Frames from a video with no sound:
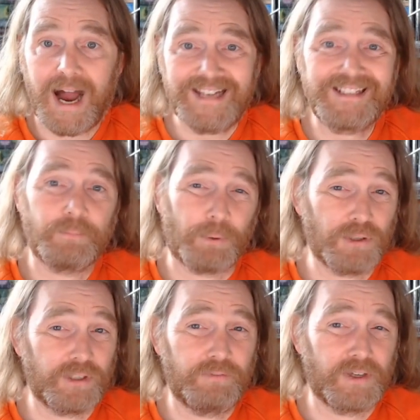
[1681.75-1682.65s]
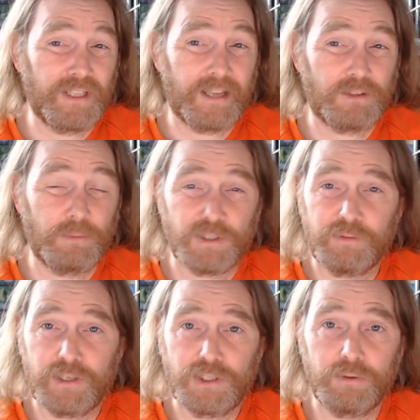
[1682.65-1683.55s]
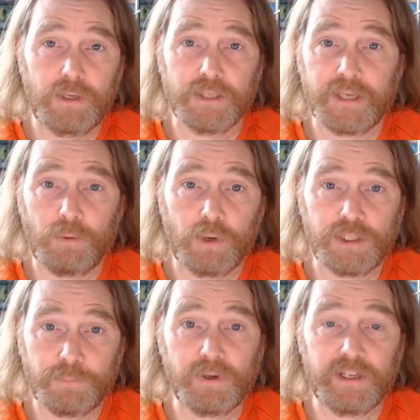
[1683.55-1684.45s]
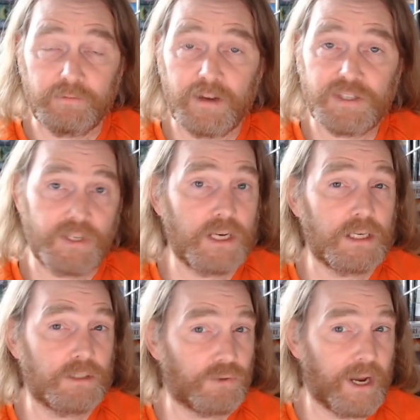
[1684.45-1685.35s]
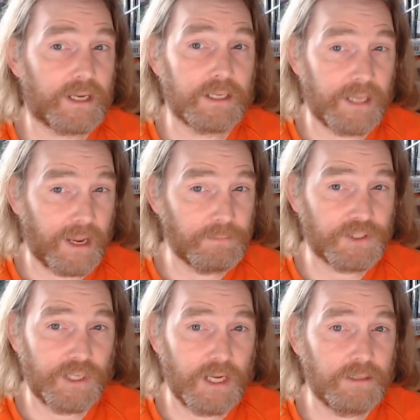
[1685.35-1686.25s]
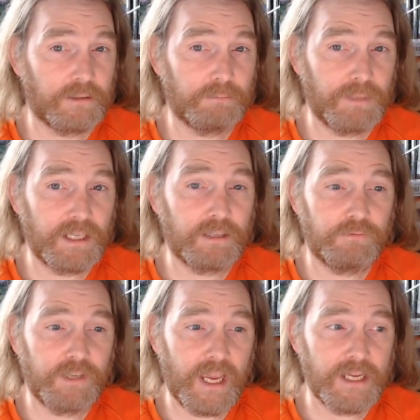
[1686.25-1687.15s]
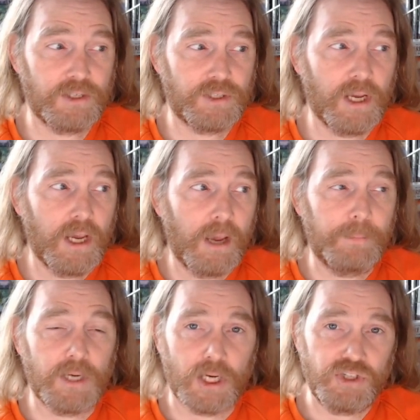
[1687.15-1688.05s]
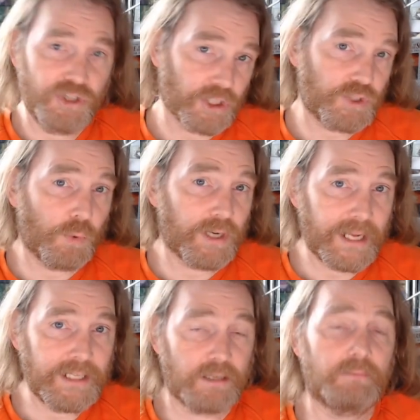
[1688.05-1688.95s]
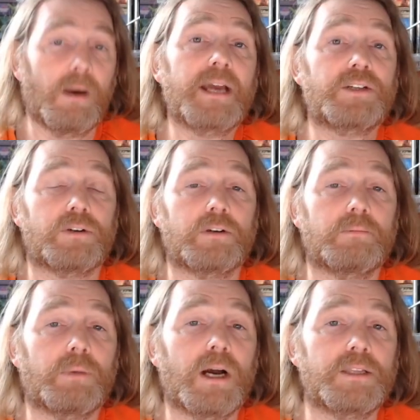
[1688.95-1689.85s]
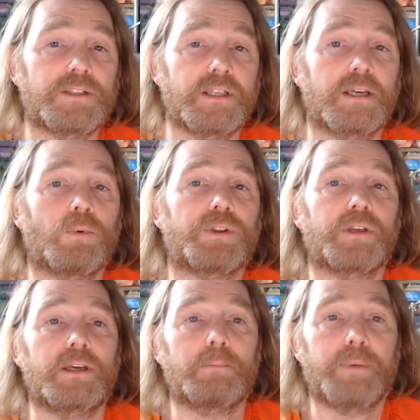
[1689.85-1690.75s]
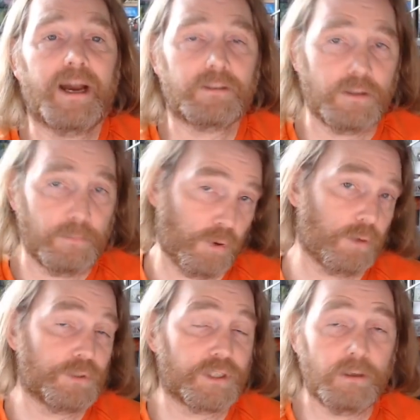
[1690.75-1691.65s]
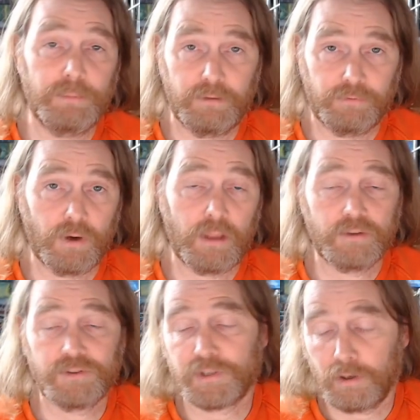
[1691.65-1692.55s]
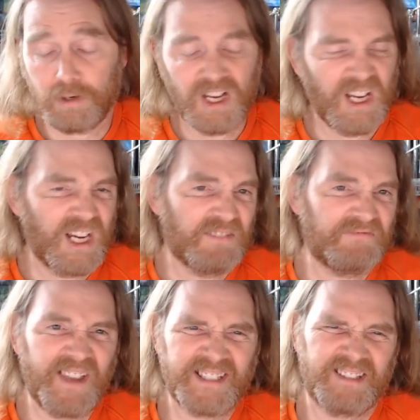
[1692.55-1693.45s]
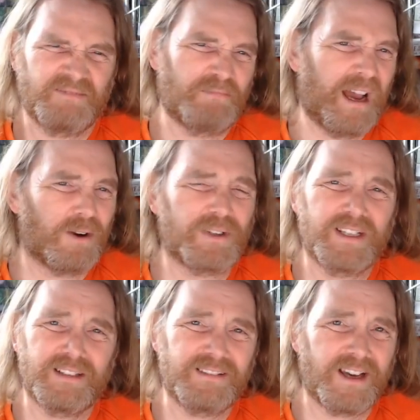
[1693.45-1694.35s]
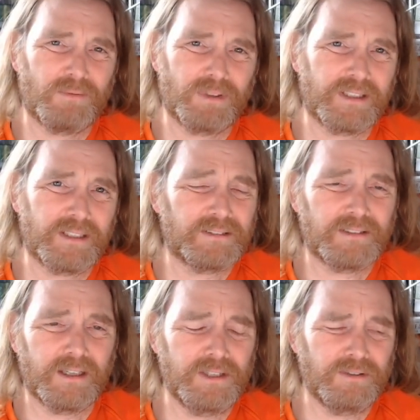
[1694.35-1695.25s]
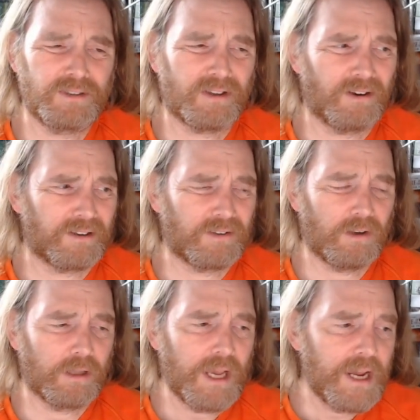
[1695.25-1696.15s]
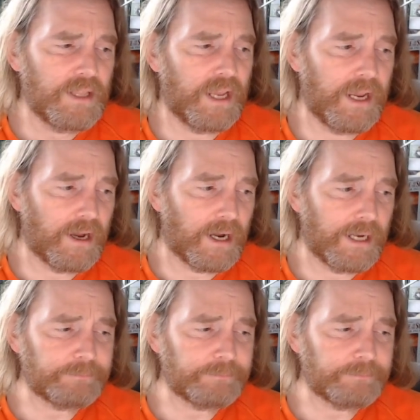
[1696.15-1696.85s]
didn't personally find that too much of an issue because I was pretty invested in tracking game state and being engaged beyond just what I did on my turn, but seeing what the impact on the board was going to be for others. So that's about it. Not really a, a huge con at all. The AI,